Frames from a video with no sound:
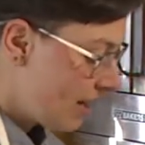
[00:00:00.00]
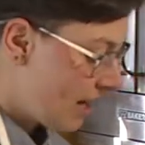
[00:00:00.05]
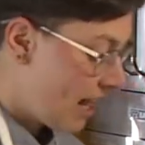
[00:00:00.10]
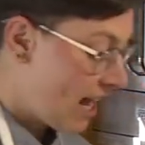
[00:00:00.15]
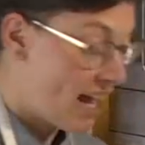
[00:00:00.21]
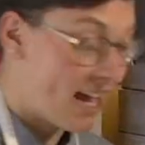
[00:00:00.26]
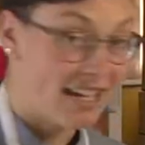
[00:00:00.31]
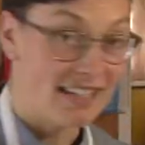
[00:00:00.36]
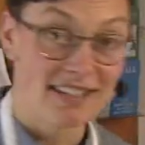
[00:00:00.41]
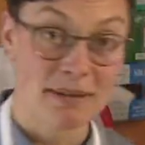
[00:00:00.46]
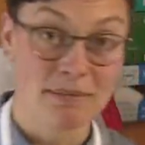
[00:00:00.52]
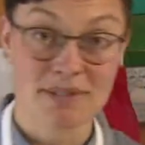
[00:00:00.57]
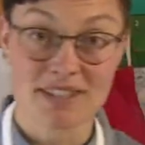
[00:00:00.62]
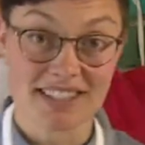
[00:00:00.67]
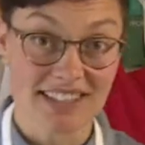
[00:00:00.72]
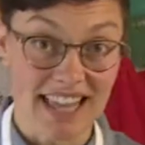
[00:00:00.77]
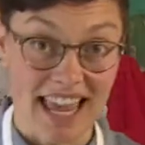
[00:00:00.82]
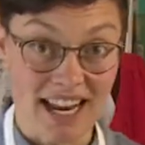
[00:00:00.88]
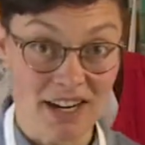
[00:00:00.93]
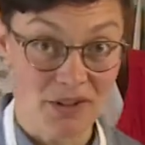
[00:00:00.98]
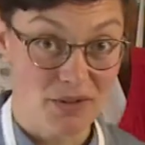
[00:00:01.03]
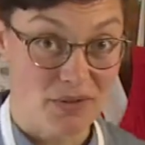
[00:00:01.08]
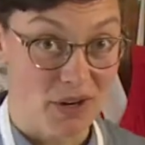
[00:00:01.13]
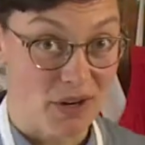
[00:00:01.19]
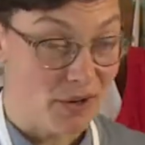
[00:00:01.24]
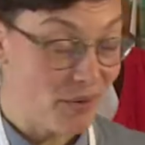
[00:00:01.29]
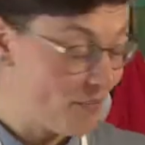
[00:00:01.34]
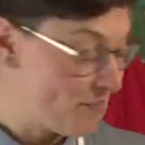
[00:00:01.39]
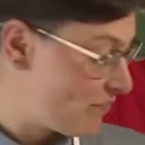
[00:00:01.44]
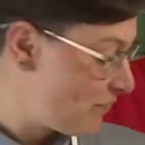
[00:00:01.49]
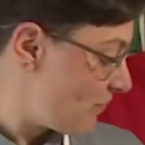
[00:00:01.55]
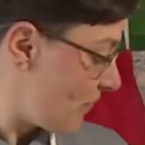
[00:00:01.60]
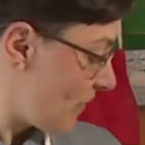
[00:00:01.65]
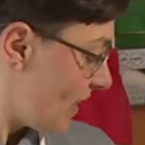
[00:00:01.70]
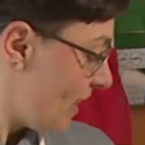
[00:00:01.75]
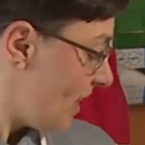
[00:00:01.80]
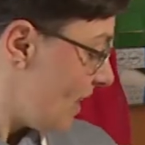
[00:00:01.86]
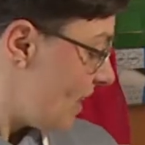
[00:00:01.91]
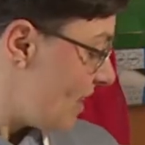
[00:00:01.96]
some cilantro.
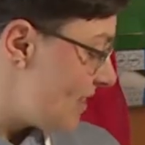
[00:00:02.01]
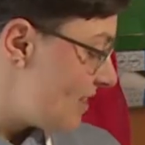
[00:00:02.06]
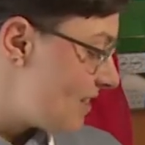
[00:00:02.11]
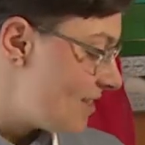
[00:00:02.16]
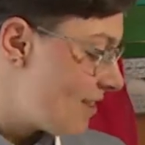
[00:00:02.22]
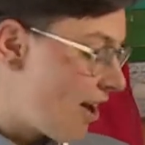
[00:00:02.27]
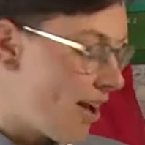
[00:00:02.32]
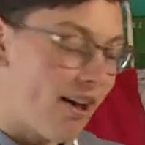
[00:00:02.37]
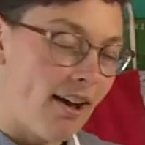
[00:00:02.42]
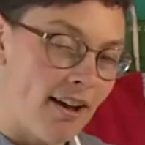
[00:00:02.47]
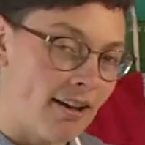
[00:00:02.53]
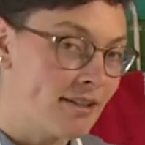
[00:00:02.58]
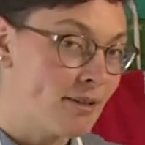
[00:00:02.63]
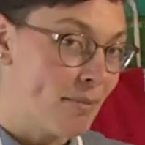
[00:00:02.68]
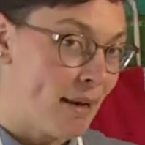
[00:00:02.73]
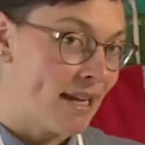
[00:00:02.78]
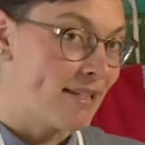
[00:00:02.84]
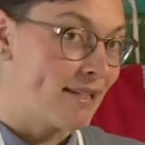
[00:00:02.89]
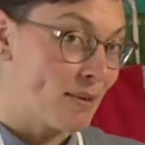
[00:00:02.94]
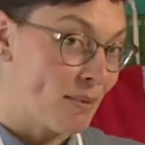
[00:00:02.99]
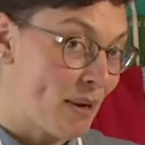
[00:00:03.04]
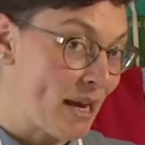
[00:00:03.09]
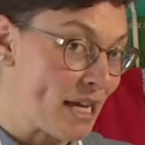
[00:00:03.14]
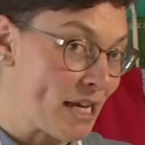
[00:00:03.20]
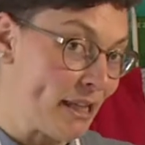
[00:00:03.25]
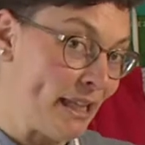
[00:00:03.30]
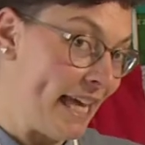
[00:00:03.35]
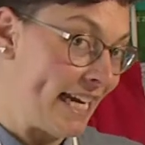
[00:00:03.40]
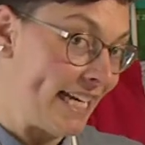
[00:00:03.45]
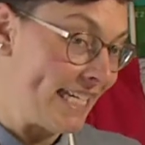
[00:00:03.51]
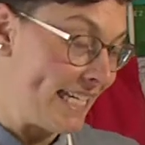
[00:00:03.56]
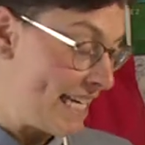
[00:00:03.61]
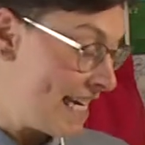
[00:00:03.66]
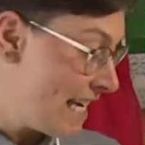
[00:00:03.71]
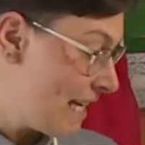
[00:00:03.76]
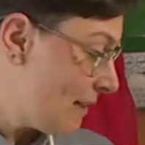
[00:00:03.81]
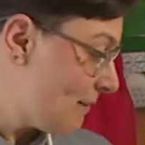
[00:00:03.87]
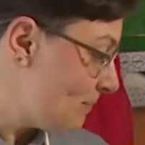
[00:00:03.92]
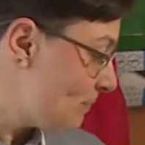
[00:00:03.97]
All depends on what you like to
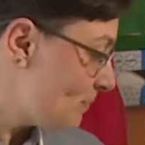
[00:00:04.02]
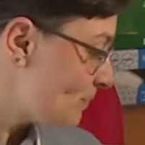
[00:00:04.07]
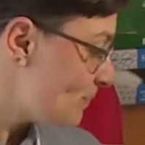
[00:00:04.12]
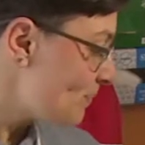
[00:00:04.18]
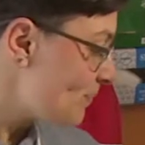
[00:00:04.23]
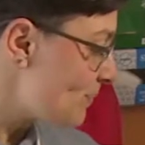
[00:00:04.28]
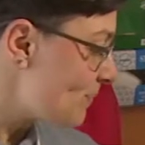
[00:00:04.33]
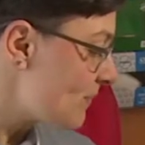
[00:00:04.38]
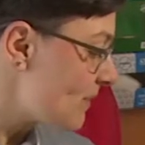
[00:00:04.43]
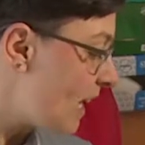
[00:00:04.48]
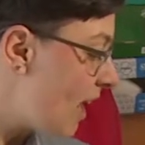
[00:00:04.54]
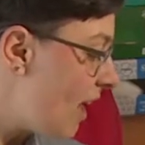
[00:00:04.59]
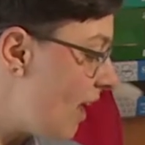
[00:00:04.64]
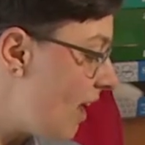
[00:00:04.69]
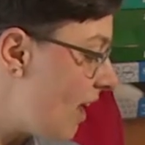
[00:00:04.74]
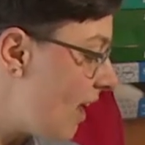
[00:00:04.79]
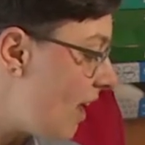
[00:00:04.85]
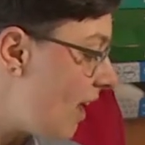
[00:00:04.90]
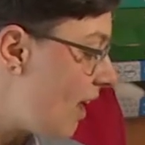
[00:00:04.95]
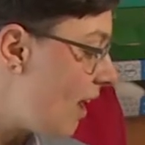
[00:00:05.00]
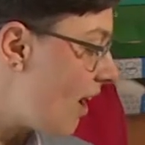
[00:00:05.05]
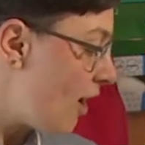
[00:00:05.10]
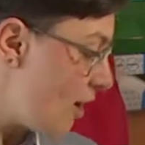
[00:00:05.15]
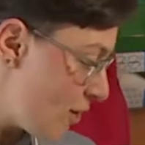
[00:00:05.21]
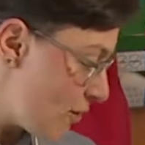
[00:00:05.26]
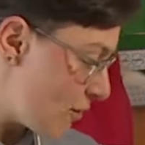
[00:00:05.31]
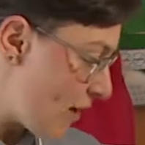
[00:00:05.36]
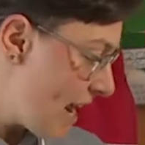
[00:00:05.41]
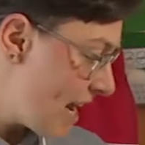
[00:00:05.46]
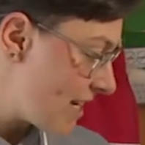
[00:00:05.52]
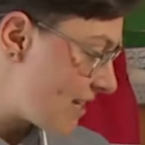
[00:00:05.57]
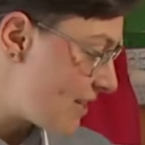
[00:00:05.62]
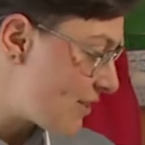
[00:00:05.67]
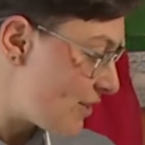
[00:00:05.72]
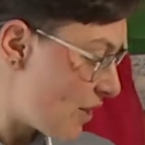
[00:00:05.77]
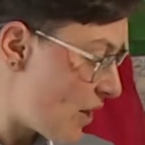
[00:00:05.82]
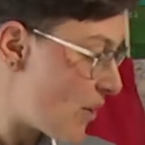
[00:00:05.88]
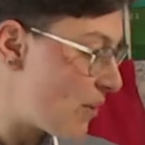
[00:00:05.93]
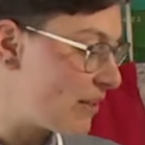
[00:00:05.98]
eat. All right,
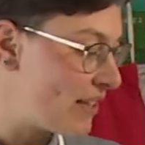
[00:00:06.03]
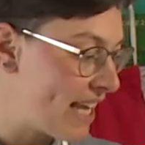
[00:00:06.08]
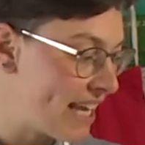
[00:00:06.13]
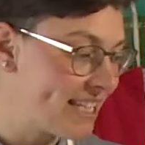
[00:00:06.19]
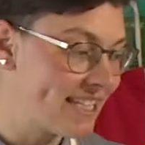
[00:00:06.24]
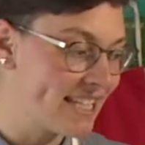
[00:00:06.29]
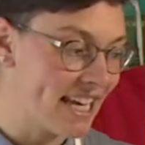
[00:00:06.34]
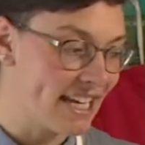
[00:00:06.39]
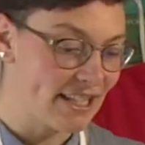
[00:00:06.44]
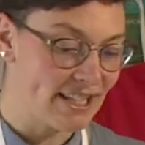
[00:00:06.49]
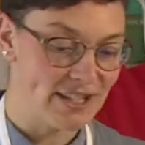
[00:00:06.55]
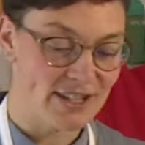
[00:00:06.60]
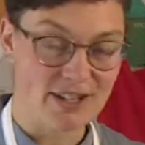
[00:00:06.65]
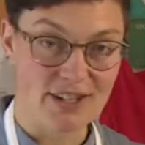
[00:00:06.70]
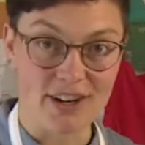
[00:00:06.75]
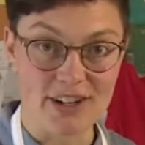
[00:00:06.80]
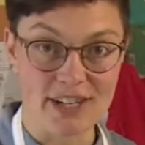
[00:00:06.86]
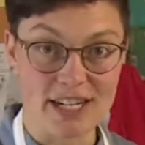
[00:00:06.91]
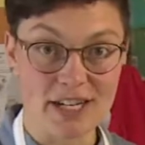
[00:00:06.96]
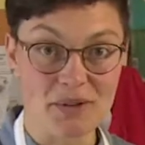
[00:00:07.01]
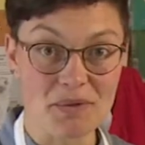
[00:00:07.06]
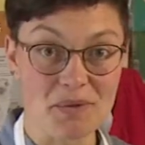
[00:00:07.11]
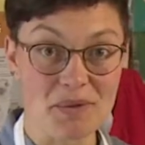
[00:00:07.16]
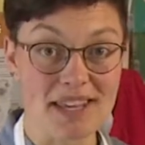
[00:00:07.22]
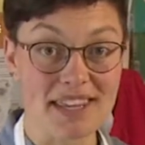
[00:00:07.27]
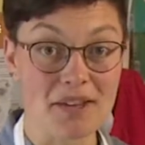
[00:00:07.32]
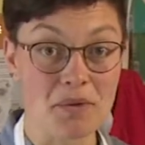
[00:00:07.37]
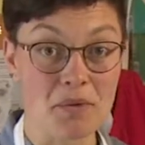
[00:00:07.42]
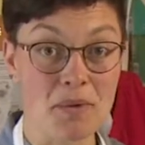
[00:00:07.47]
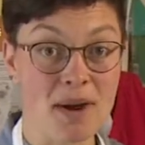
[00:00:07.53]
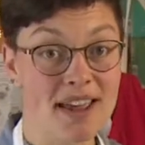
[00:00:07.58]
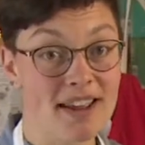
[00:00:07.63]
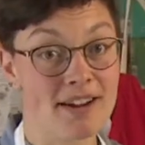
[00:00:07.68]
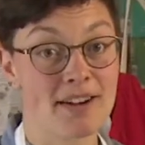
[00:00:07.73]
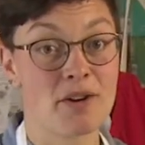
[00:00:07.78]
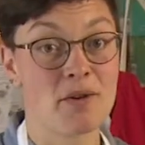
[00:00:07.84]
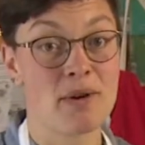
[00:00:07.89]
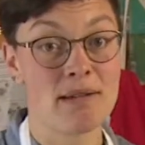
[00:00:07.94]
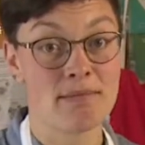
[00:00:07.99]
so let's get started with what
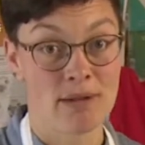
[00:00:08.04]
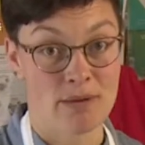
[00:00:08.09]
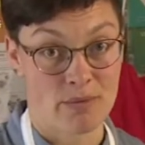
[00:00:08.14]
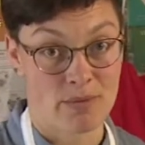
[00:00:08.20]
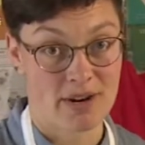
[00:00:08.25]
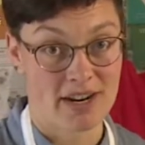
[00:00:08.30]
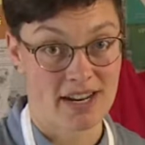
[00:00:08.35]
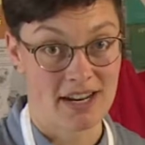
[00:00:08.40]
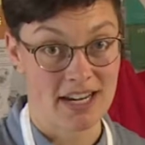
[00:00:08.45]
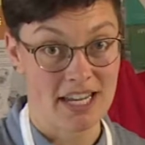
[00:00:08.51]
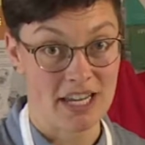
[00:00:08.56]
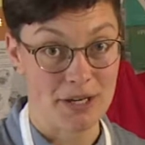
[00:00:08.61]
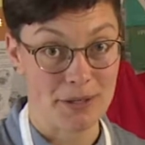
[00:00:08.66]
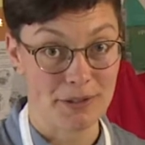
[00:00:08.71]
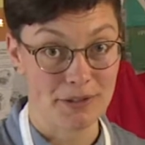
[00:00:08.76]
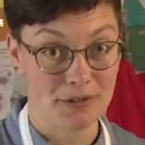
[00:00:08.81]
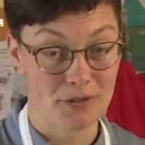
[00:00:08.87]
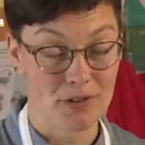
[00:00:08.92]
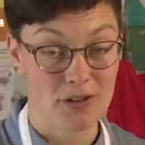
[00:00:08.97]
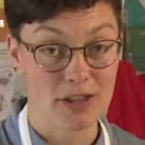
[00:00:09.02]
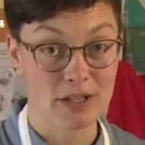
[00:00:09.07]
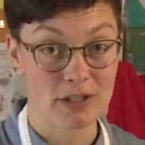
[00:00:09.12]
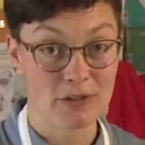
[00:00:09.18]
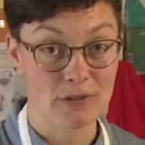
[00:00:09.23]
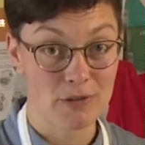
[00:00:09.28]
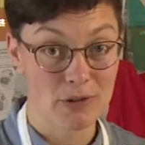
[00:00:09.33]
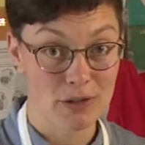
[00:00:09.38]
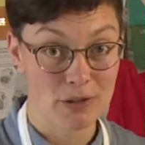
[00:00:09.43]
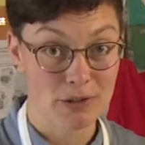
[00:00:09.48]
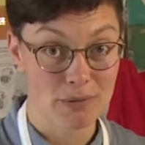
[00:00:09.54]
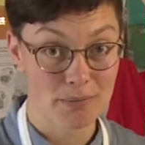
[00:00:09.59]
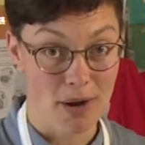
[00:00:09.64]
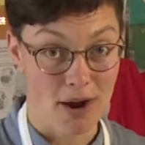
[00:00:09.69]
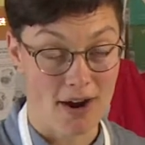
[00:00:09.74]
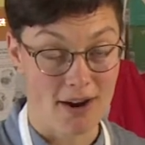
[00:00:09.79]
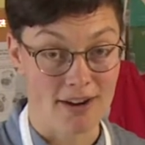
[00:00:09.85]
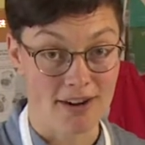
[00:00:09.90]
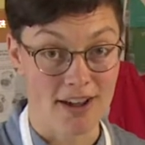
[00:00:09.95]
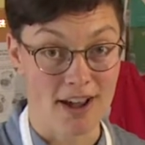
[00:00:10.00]
equipment we're going to use for this first
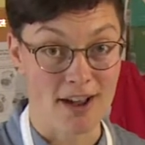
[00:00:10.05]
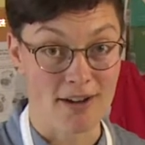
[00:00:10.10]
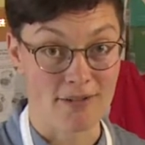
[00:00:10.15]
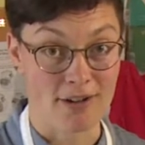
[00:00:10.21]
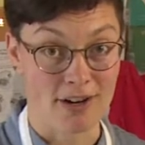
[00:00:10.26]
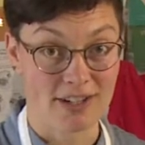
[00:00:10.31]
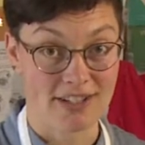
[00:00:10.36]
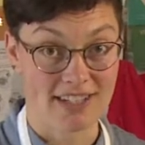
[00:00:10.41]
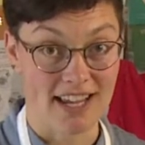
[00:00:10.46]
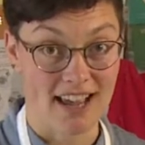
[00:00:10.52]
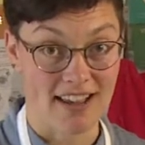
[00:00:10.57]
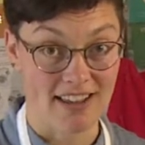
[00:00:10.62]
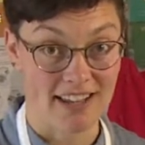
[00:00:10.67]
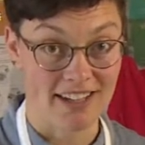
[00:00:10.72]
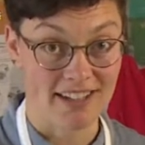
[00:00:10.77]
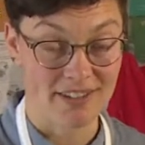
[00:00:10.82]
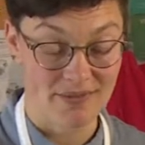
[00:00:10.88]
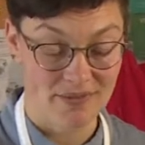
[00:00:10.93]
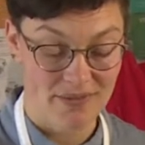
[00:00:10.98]
part of our salad.